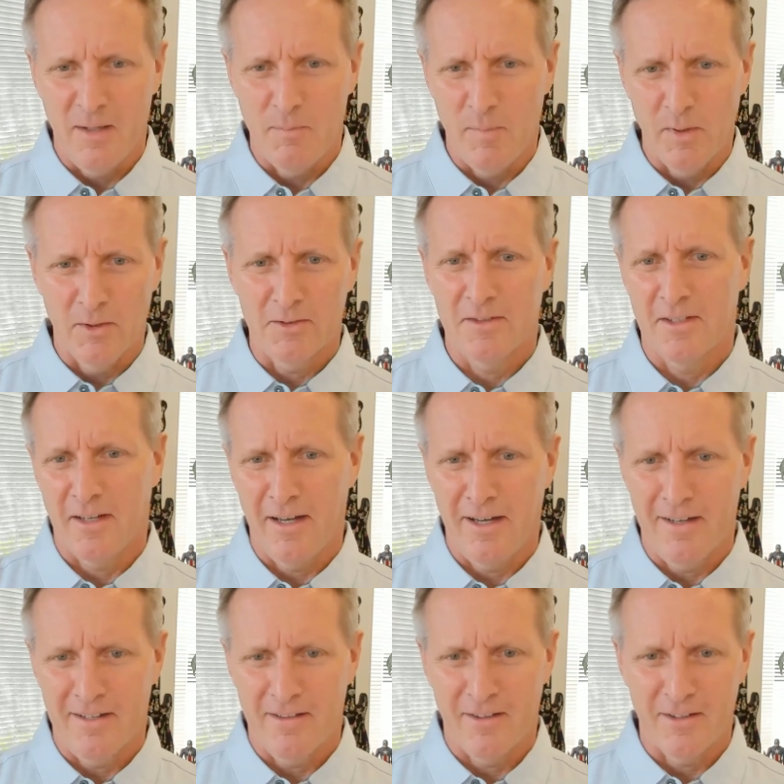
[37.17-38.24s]
and built
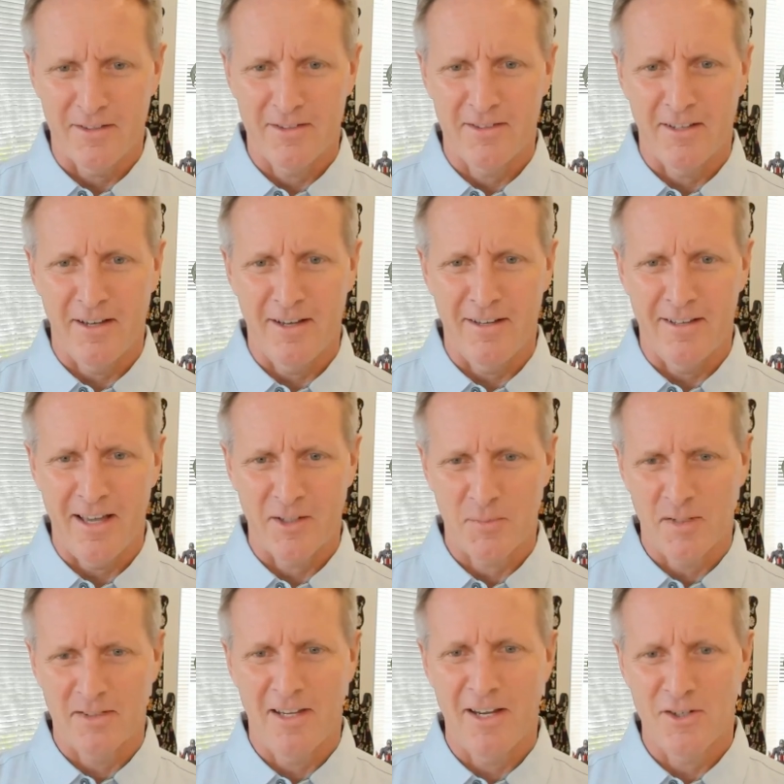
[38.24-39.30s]
uh, this uh,
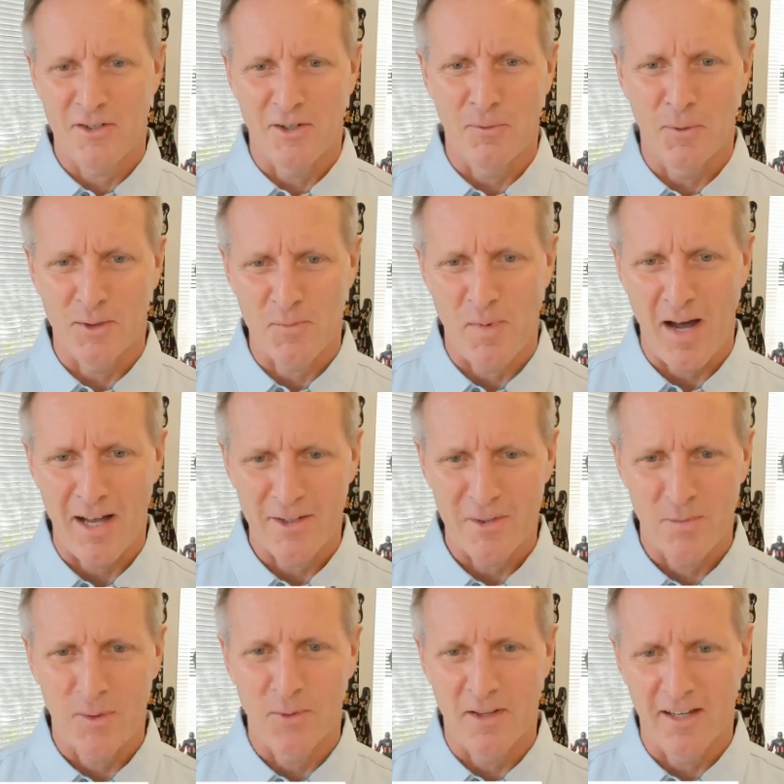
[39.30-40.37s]
expectation of what's
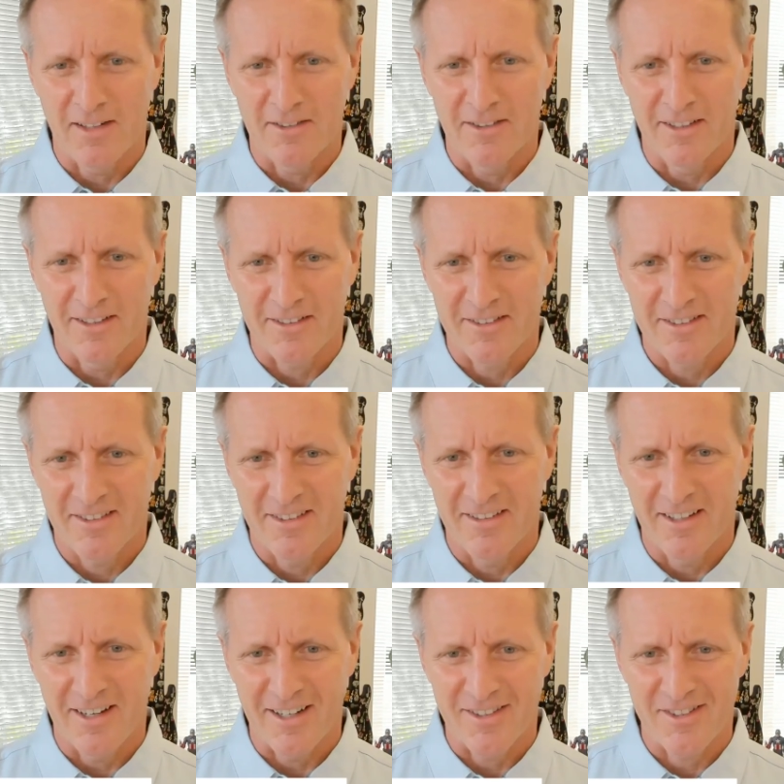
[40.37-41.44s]
possible with analytics.
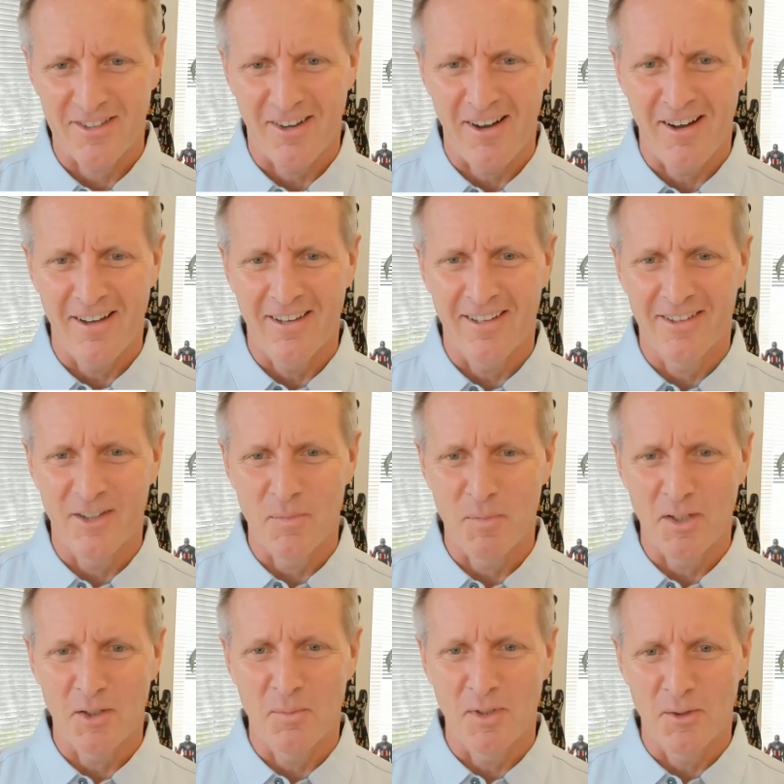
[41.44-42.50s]
And then I saw in the
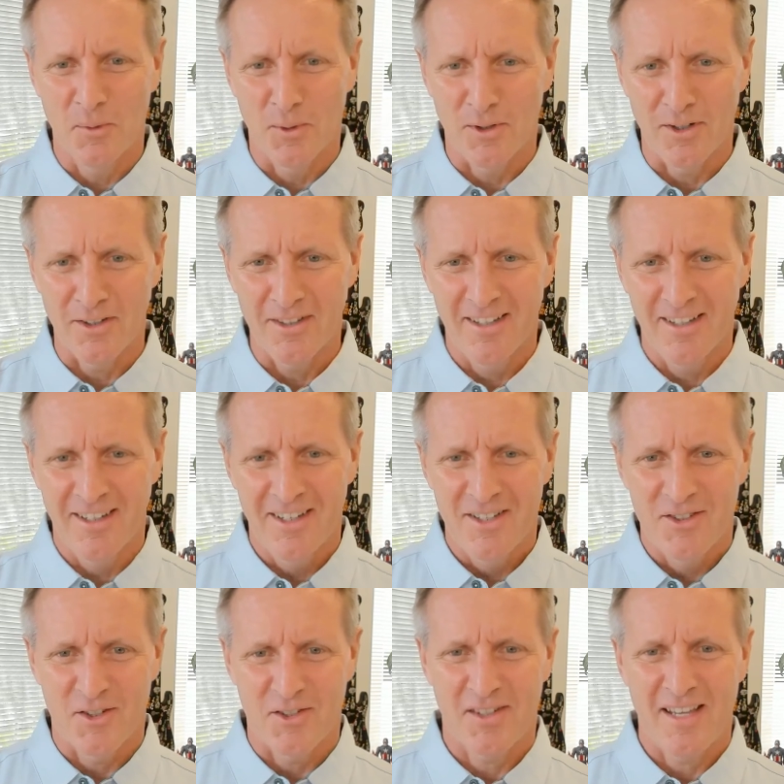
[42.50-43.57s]
B2B world
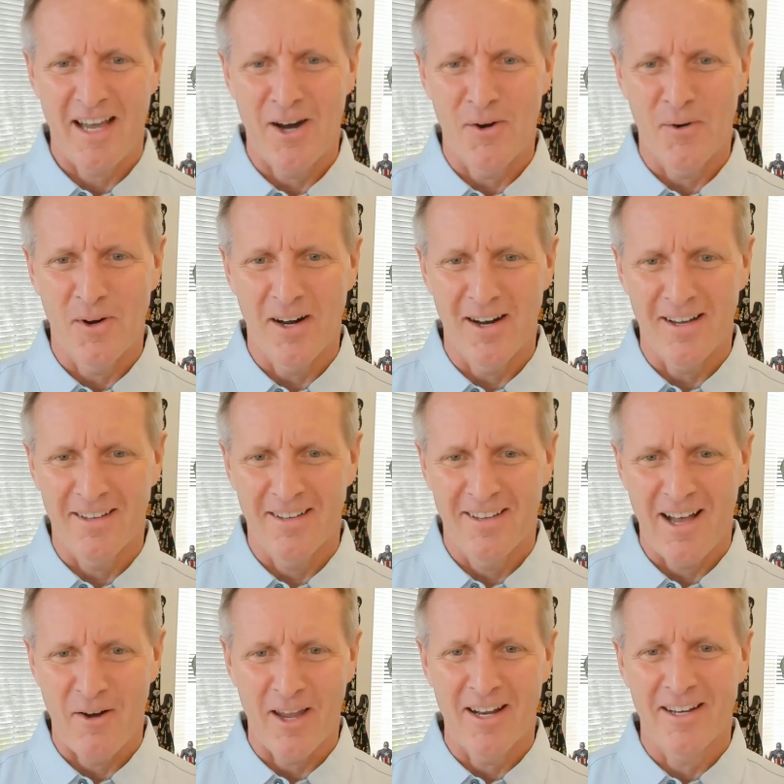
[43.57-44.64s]
just how, uh,
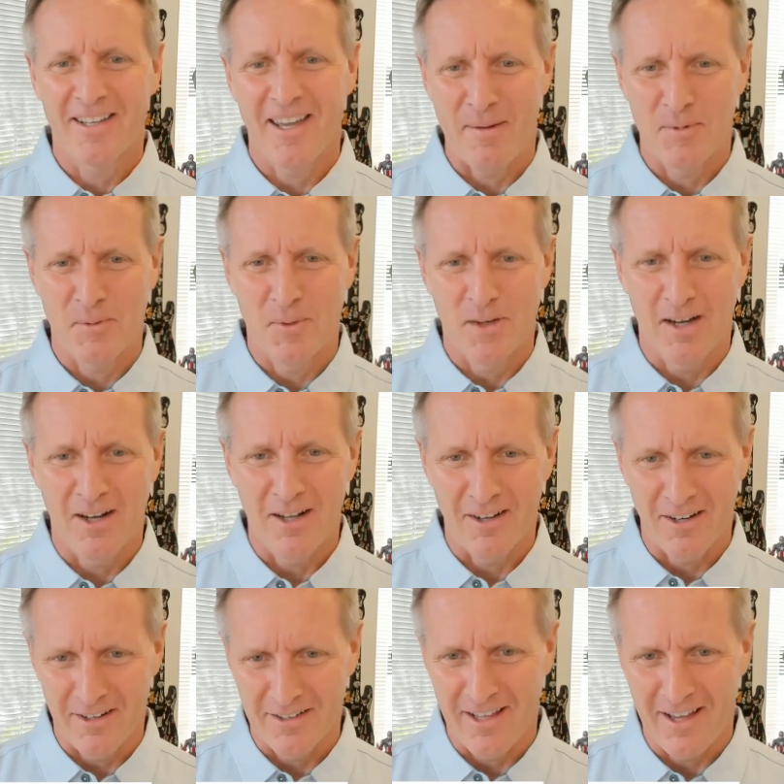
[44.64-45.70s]
how handicapped we all
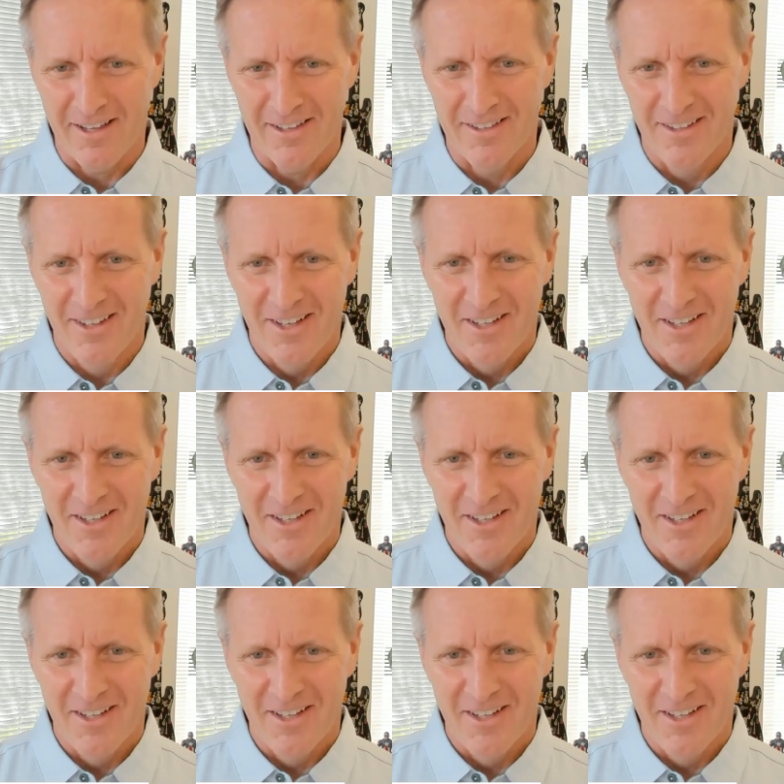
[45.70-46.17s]
are in that.